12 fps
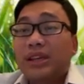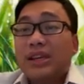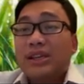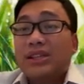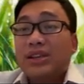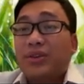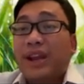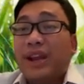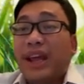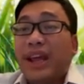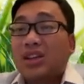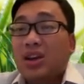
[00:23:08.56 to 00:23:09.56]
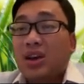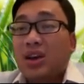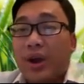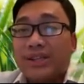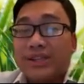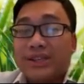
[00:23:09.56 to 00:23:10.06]
So next
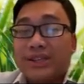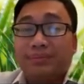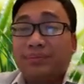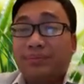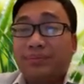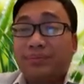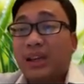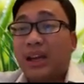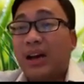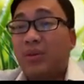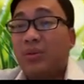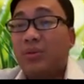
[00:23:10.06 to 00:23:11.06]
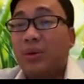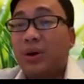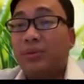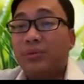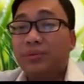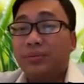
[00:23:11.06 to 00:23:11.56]
question.
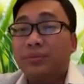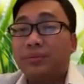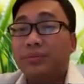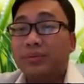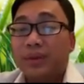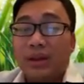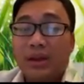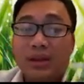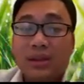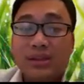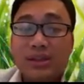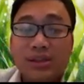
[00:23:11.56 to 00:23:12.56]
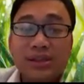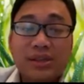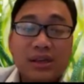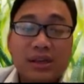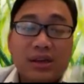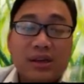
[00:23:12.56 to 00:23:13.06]
Well, this is
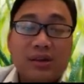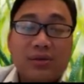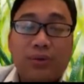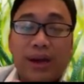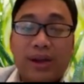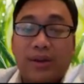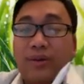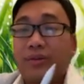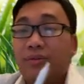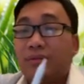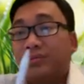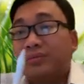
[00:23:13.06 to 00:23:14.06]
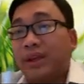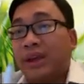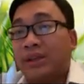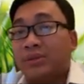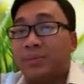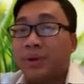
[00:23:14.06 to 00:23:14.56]
radical,
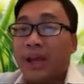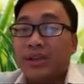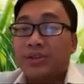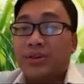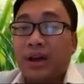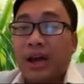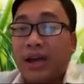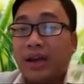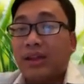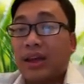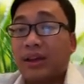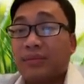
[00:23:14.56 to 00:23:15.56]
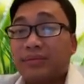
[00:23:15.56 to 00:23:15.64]
exponential kind of thing.